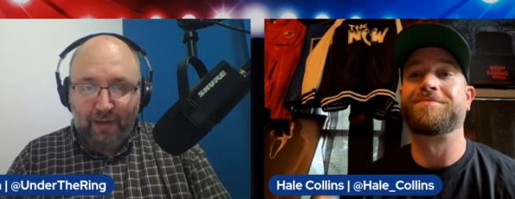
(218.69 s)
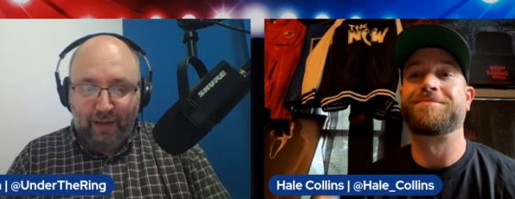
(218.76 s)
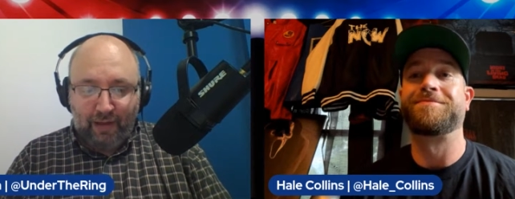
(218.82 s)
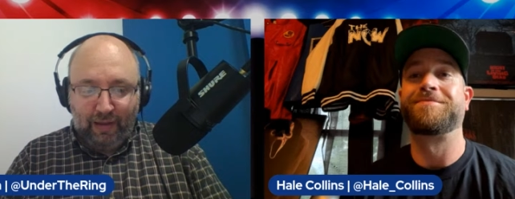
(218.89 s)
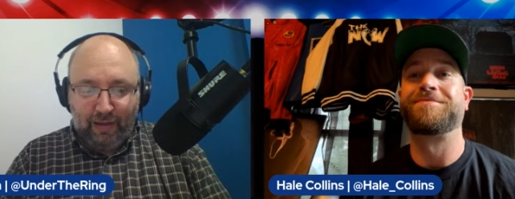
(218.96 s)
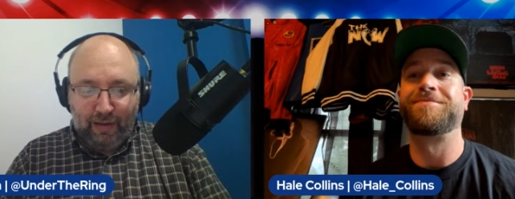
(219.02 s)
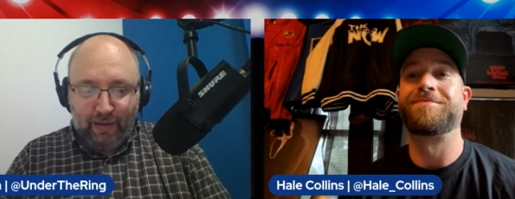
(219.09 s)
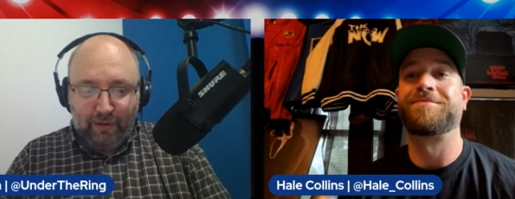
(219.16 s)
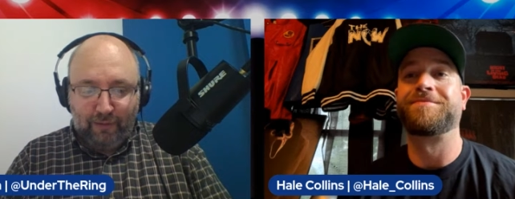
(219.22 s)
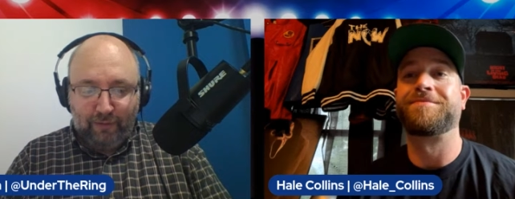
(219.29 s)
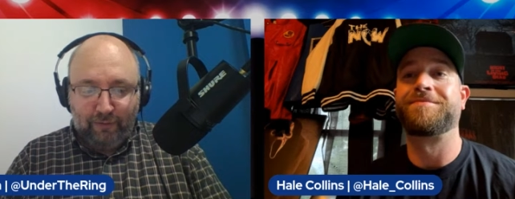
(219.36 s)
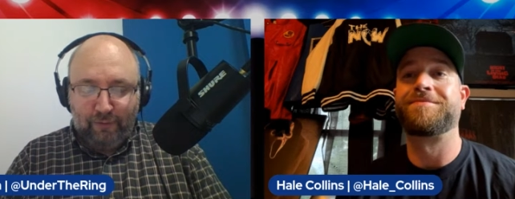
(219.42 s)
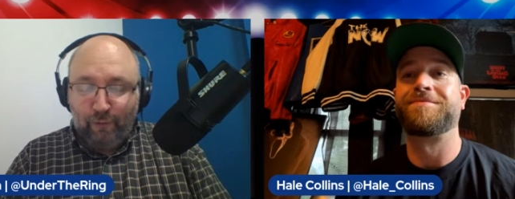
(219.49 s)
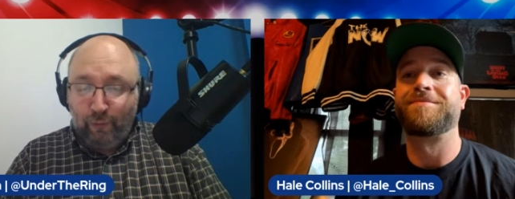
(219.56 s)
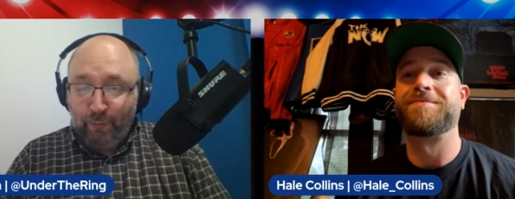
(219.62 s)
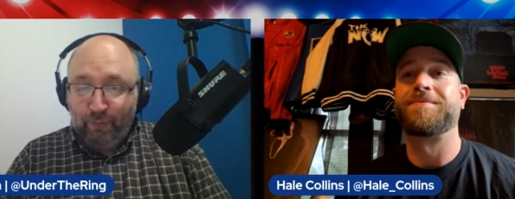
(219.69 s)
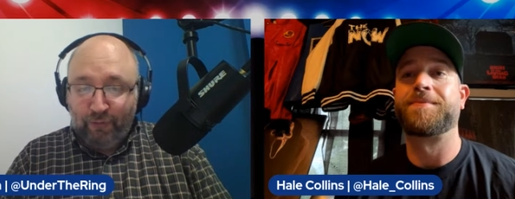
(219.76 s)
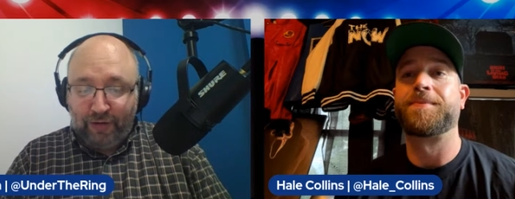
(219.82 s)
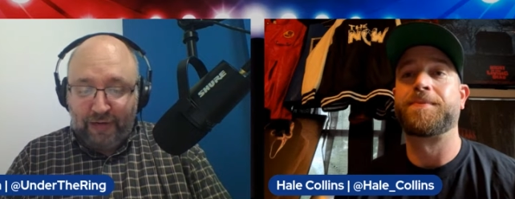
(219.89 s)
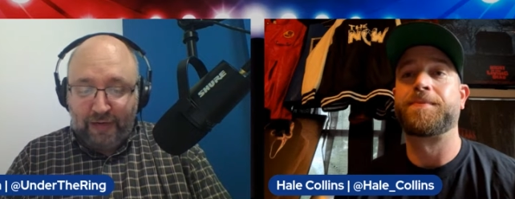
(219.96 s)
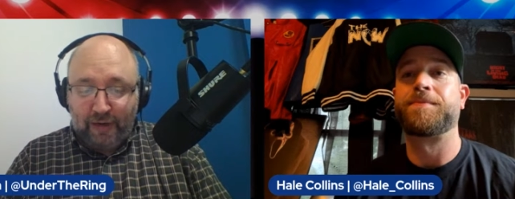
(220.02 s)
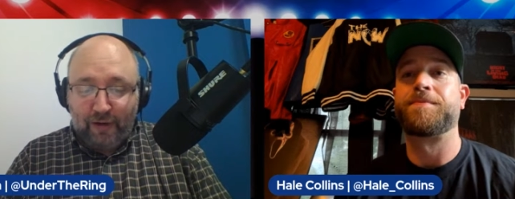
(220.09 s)
Speaker 1: And you were
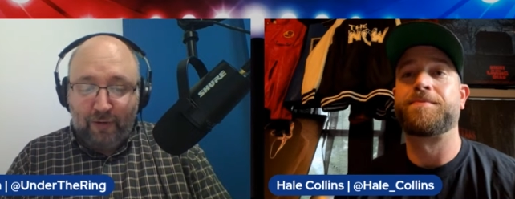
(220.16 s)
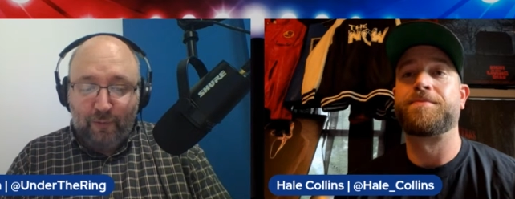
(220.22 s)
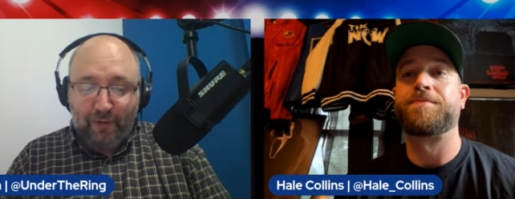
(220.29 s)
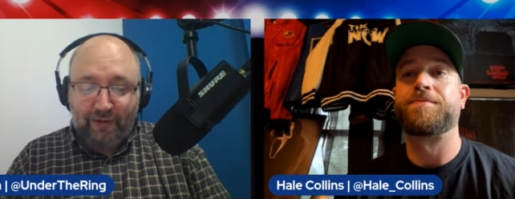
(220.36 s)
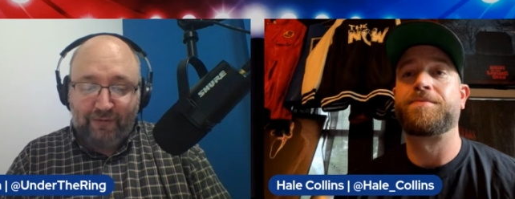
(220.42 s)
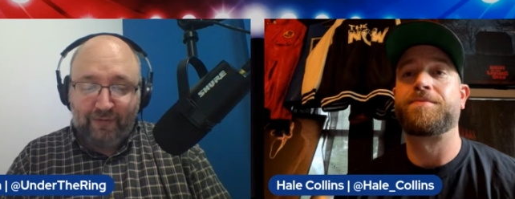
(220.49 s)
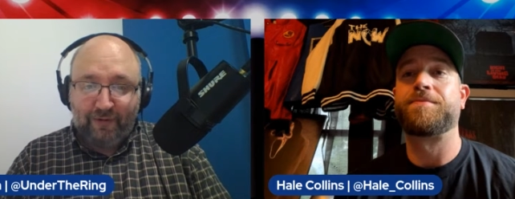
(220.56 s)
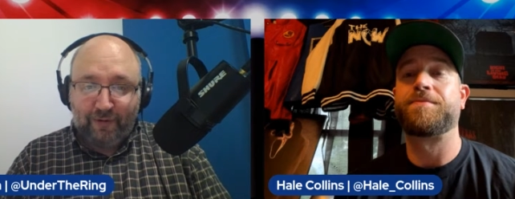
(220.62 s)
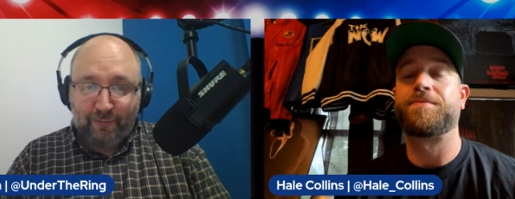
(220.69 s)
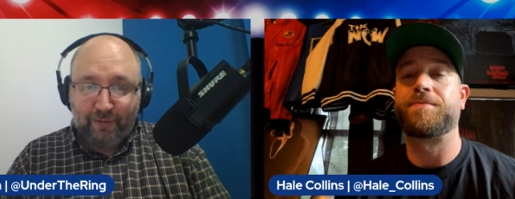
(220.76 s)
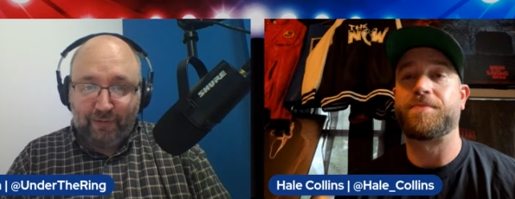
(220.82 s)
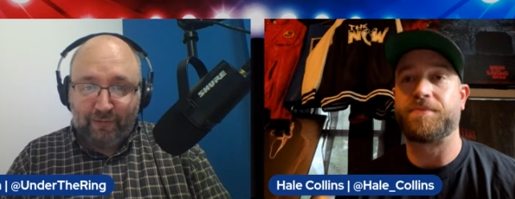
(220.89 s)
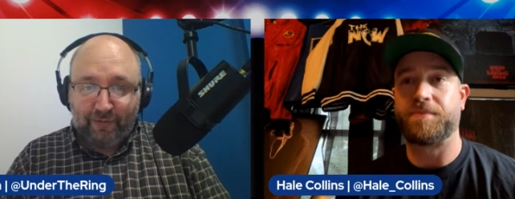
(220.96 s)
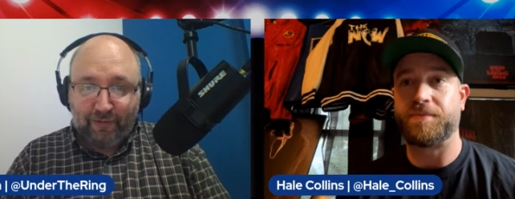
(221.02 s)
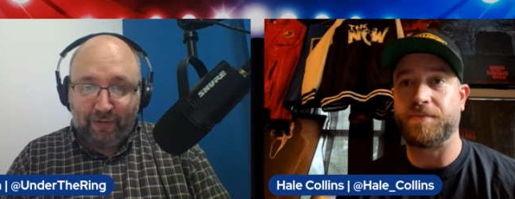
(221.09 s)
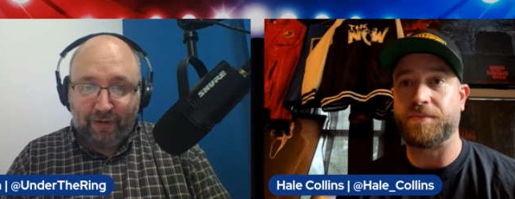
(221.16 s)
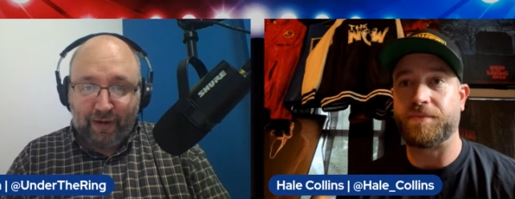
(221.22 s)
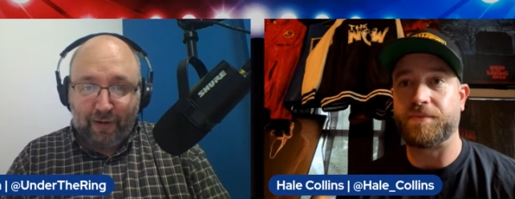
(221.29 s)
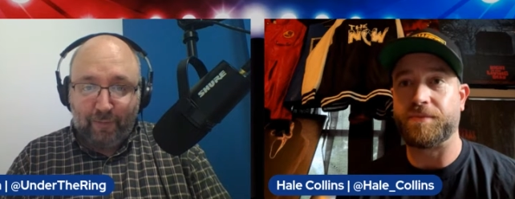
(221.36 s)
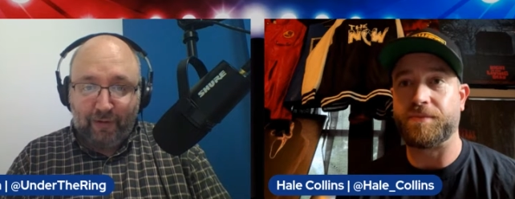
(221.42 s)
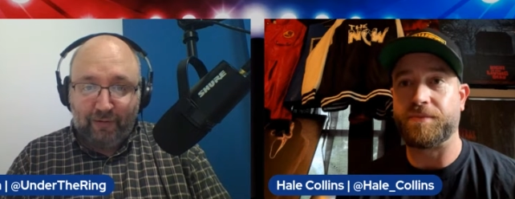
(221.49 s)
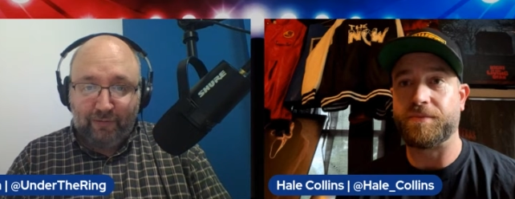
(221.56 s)
pretty young when ECW started
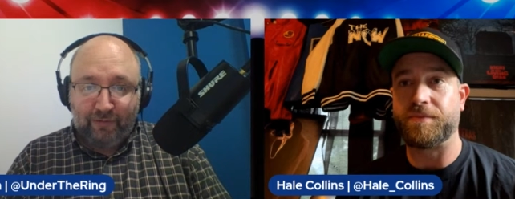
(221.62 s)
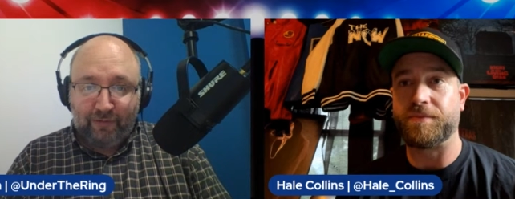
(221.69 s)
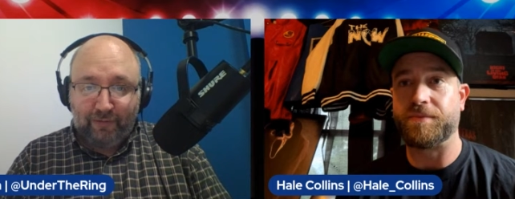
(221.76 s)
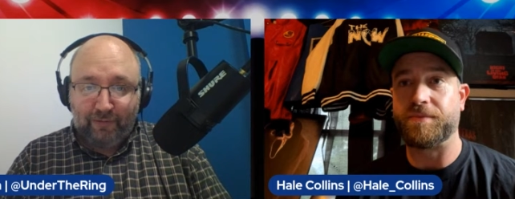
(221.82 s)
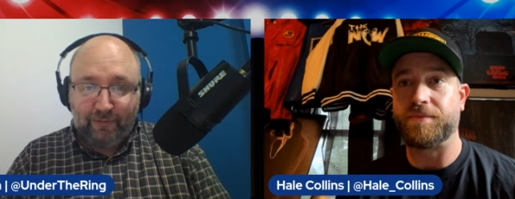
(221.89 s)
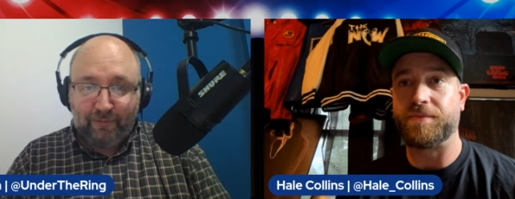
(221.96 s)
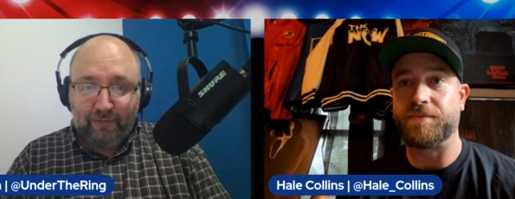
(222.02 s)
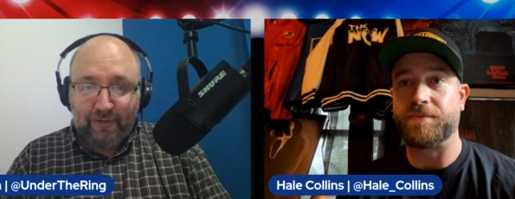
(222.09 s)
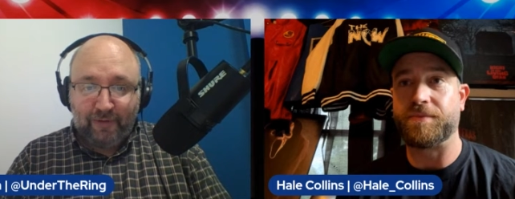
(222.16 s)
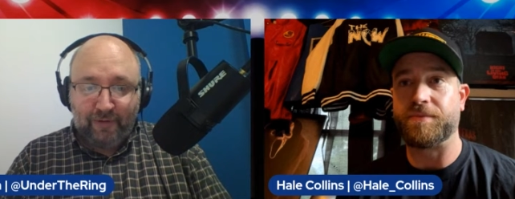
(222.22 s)
coming to